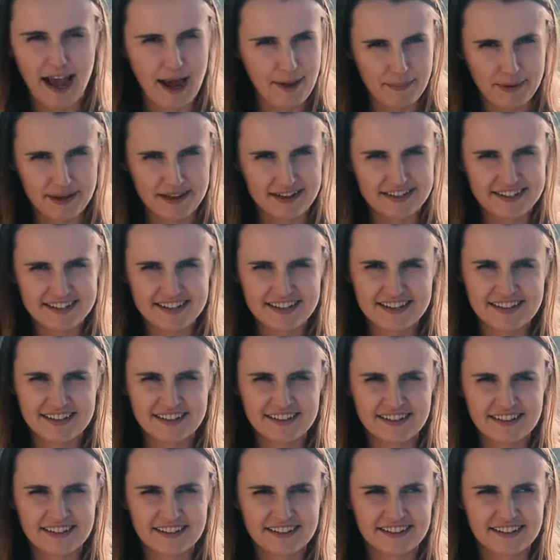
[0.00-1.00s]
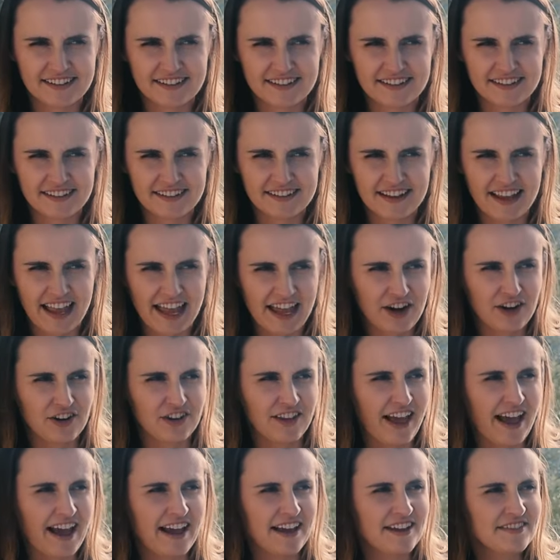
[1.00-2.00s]
happened in our
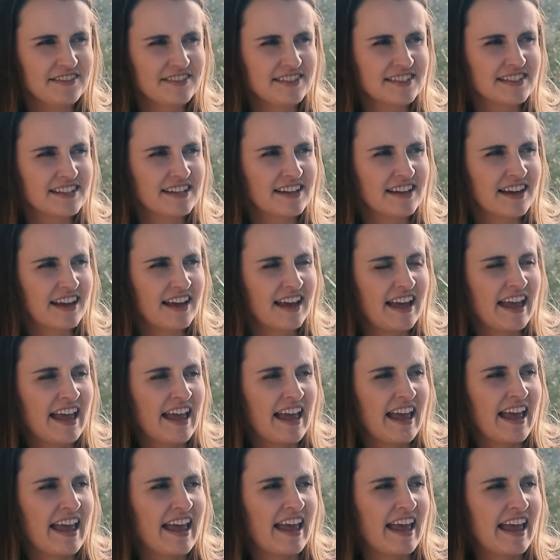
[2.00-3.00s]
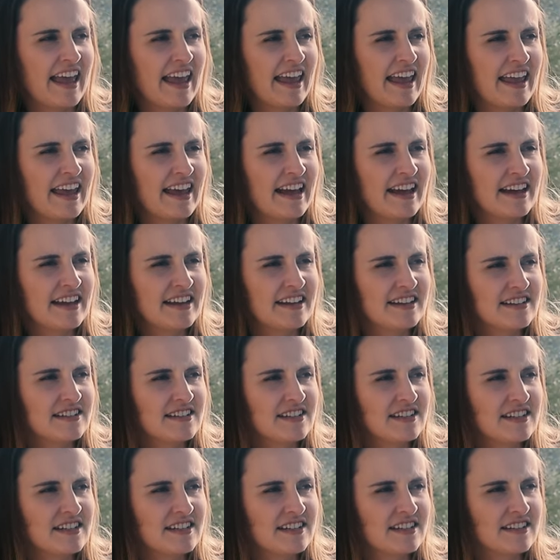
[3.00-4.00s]
lives
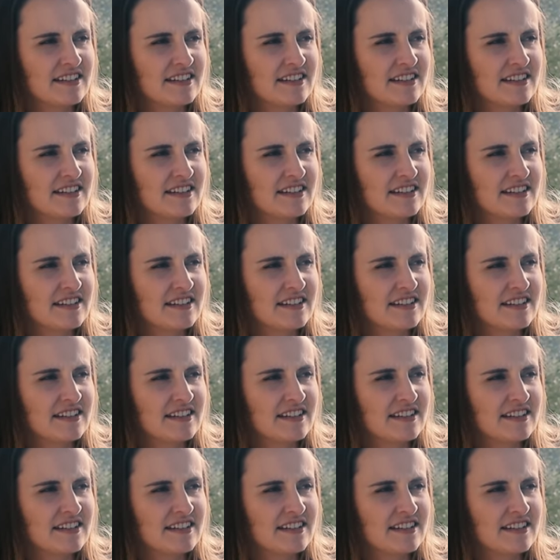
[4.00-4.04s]
and